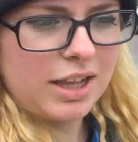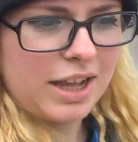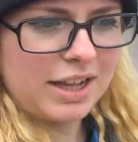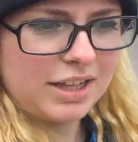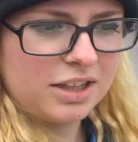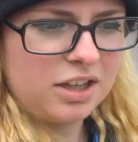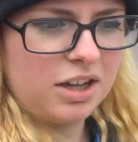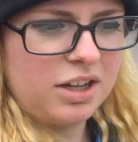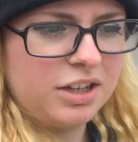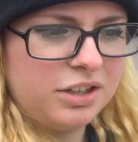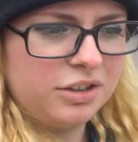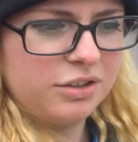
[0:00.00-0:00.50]

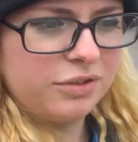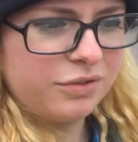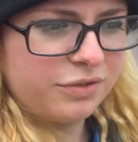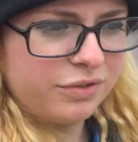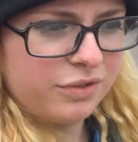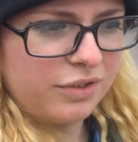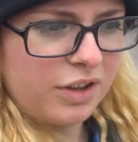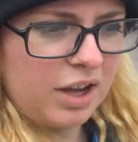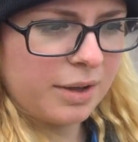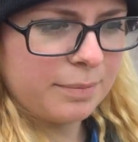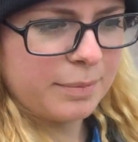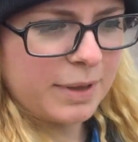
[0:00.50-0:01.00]
That kind of,
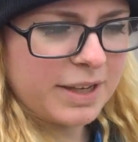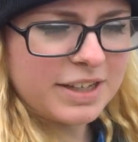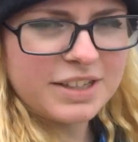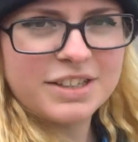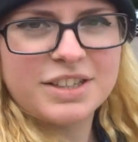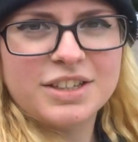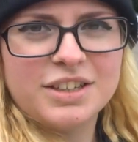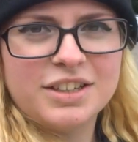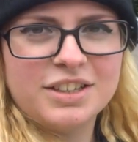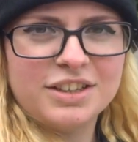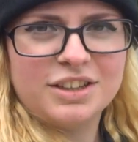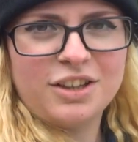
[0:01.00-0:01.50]
I'm
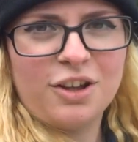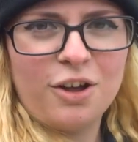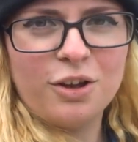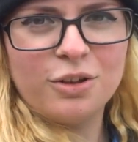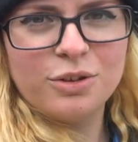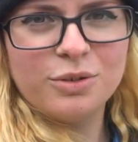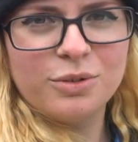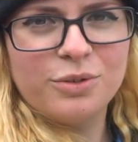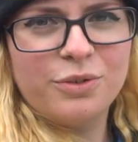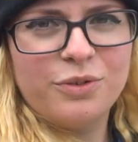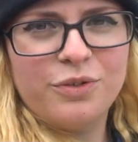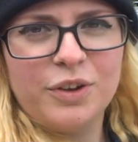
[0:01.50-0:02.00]
into the
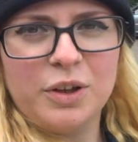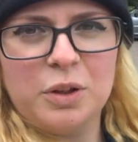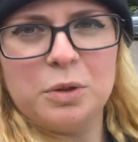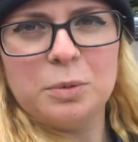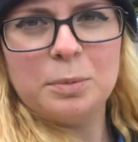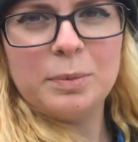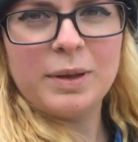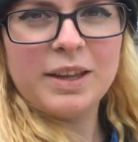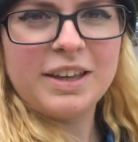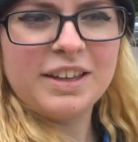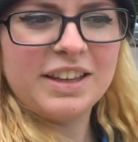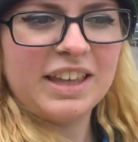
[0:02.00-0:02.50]
whole
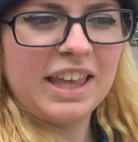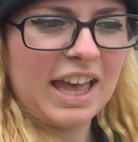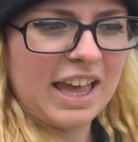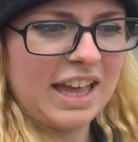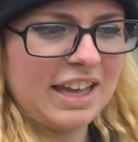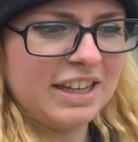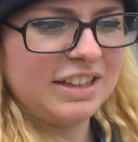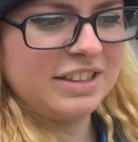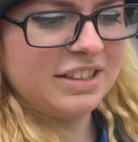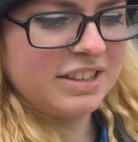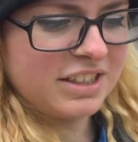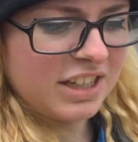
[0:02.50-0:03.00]
filming
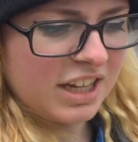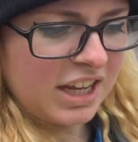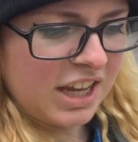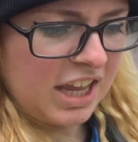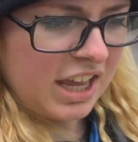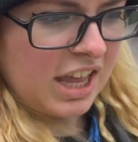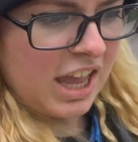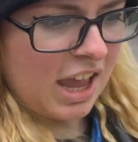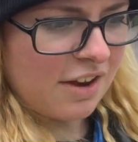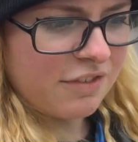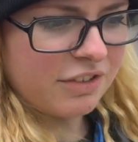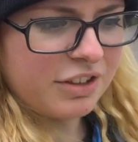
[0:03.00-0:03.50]
and
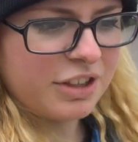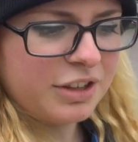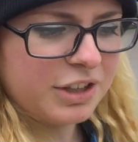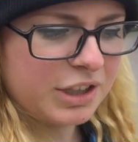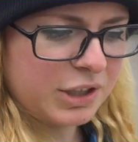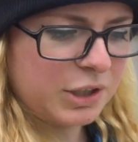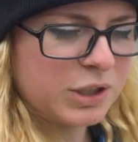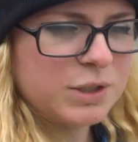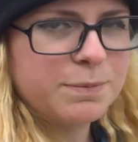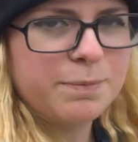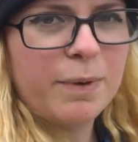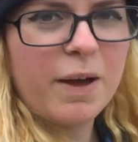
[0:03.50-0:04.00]
everything
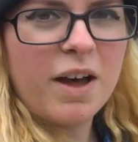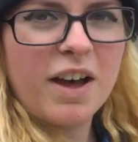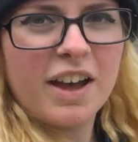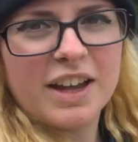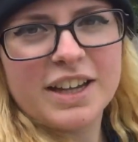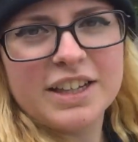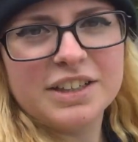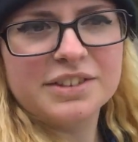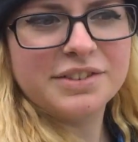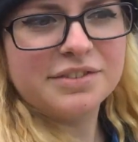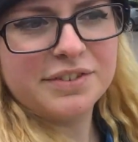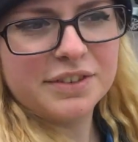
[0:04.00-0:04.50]
that goes
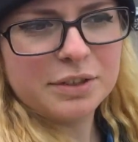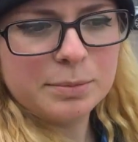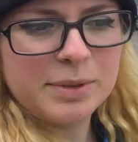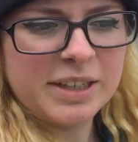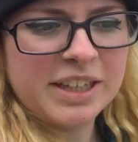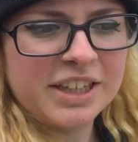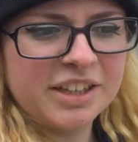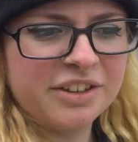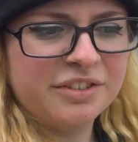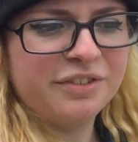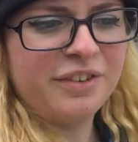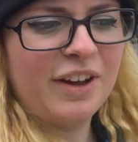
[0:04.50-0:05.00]
behind
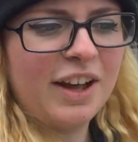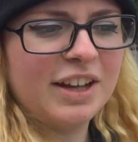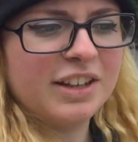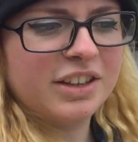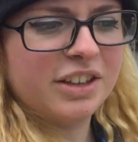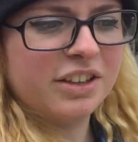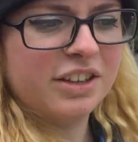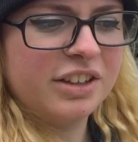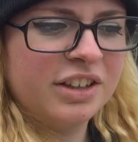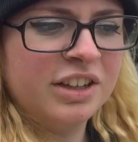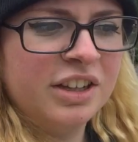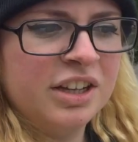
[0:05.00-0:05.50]
filming, and the fact
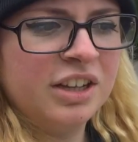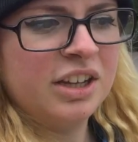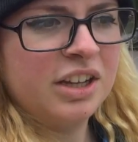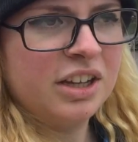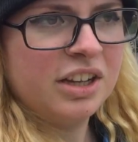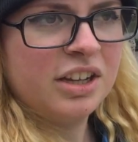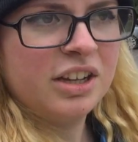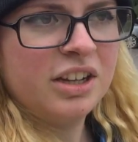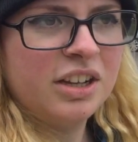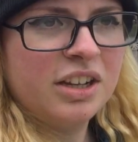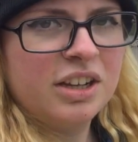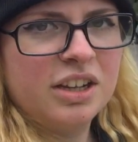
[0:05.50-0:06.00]
that
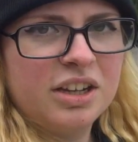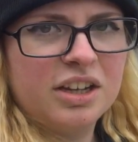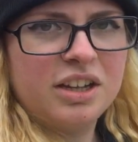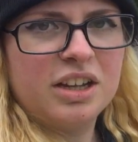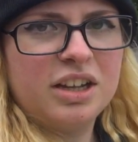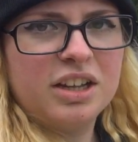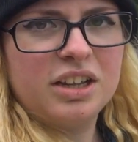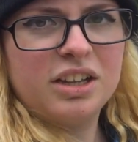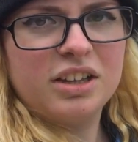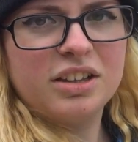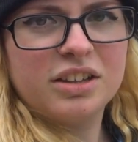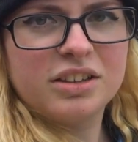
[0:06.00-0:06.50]

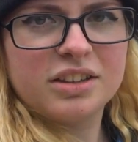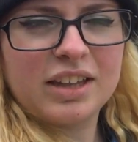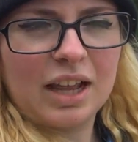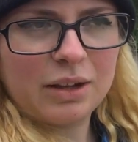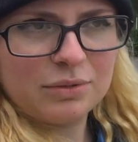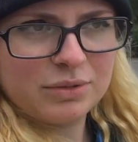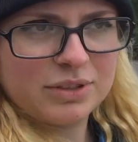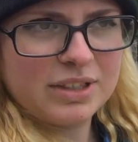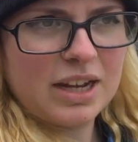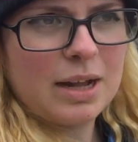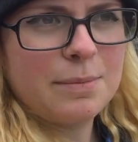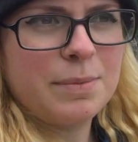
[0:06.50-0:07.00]

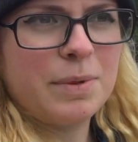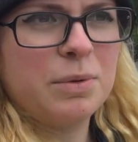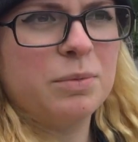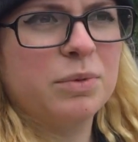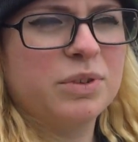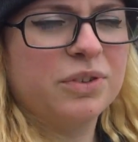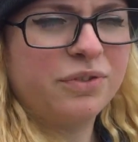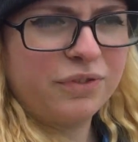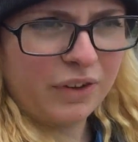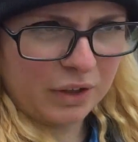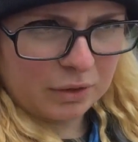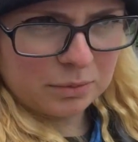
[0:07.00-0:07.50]
Downton Abbey
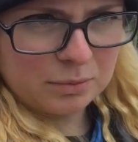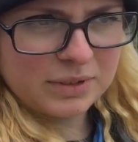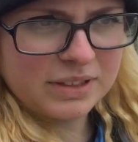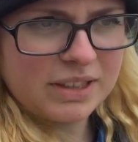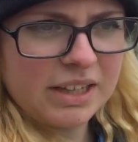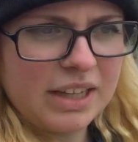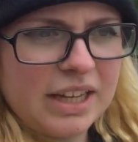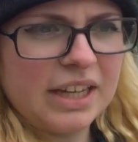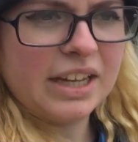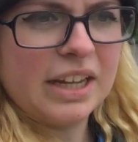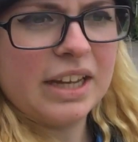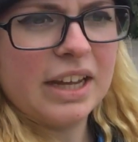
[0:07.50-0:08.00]
was filmed
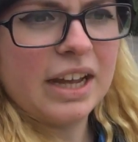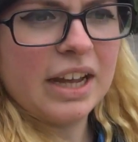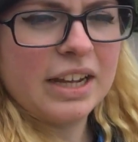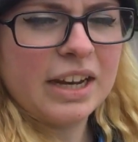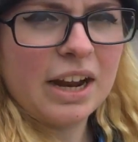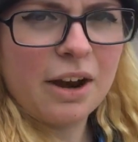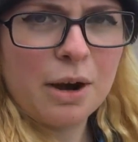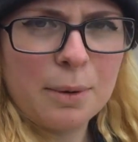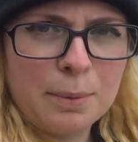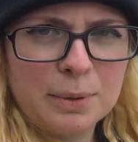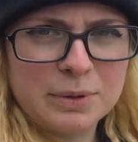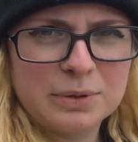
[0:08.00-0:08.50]
here and
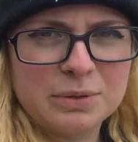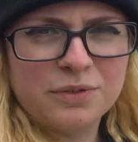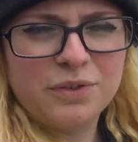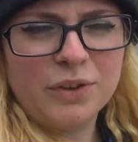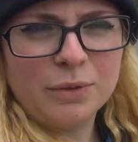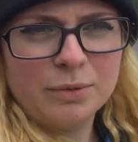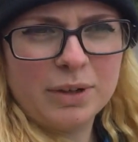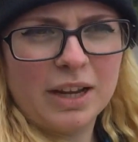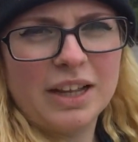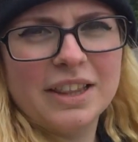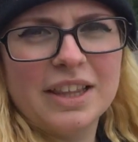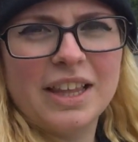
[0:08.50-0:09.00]
Harry Potter was
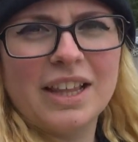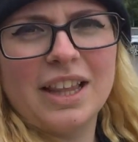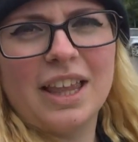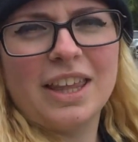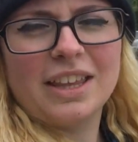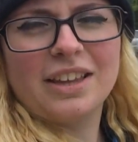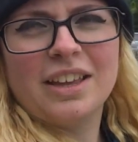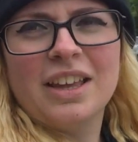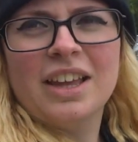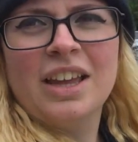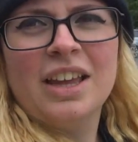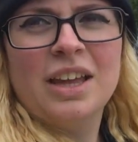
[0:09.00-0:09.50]
filmed here, and they
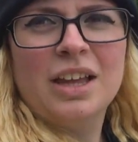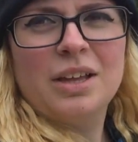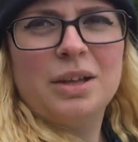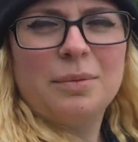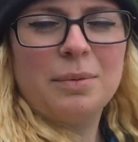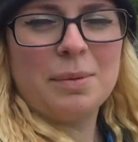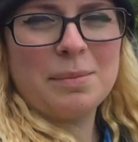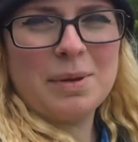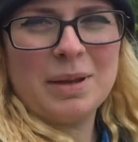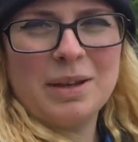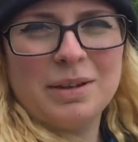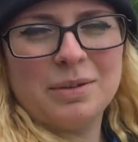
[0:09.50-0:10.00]
like,
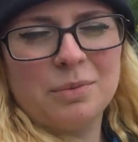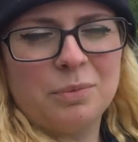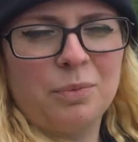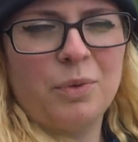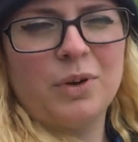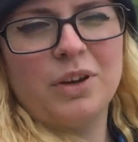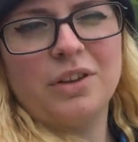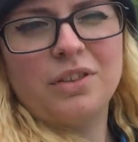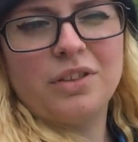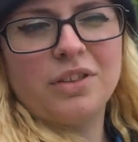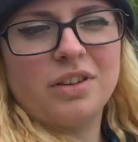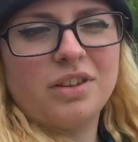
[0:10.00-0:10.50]
I mean,
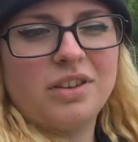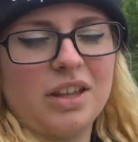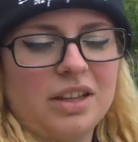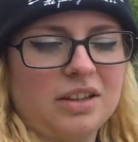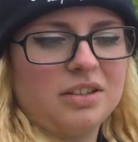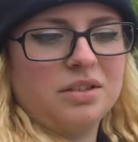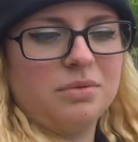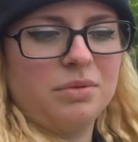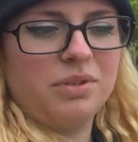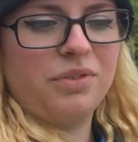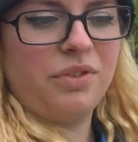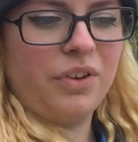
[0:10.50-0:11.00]
one of the
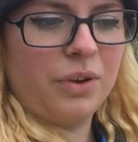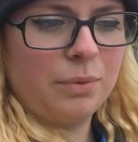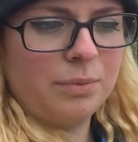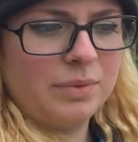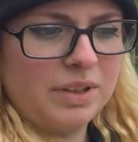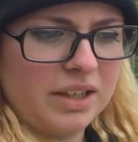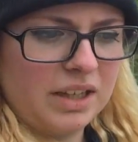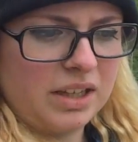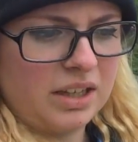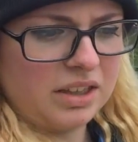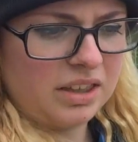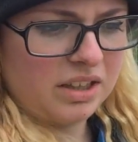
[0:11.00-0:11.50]
things that was filmed
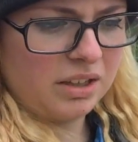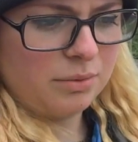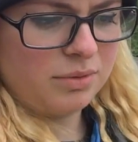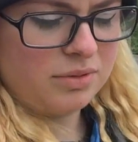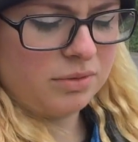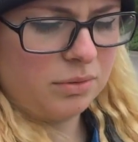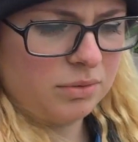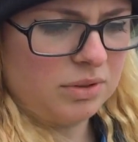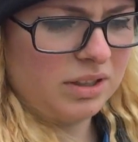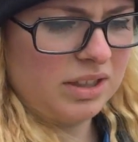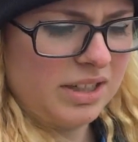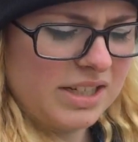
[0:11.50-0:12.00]
here, I think it
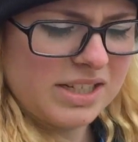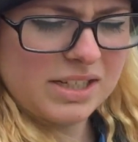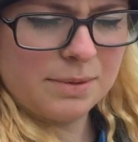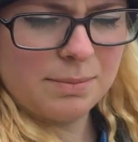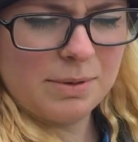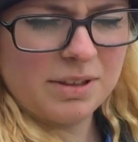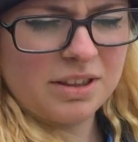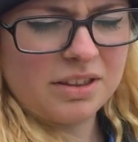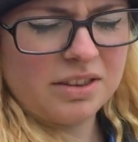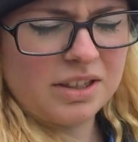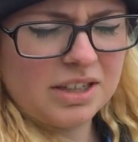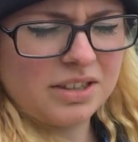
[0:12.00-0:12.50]
was called
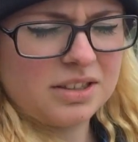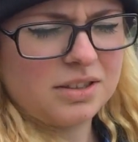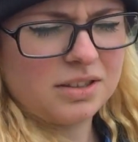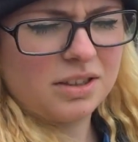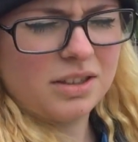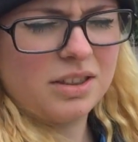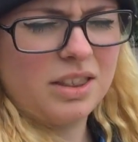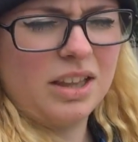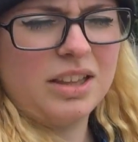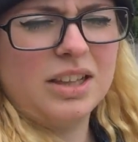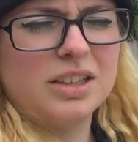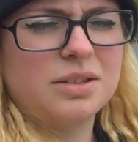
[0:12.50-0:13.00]
Elizabeth, that,
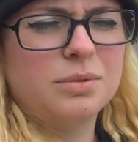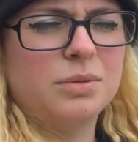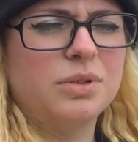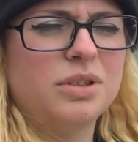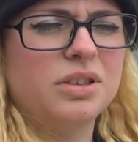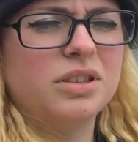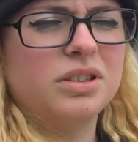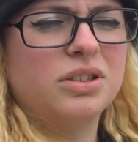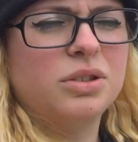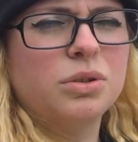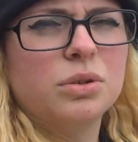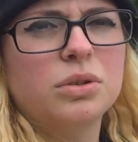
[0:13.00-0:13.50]
I think that's what
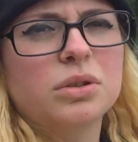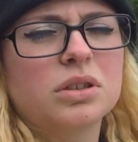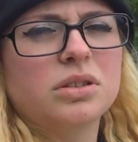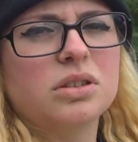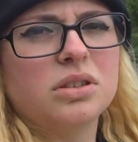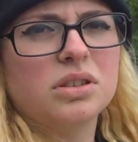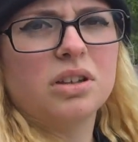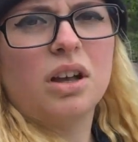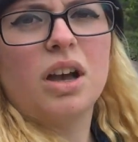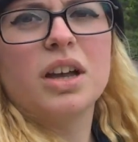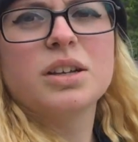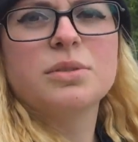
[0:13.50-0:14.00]
the tour
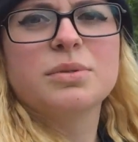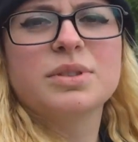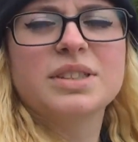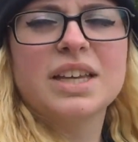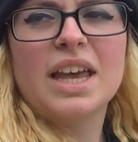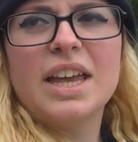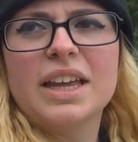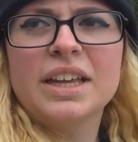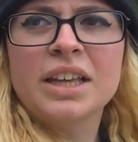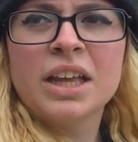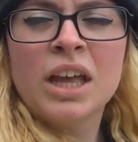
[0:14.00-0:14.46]
guide was saying.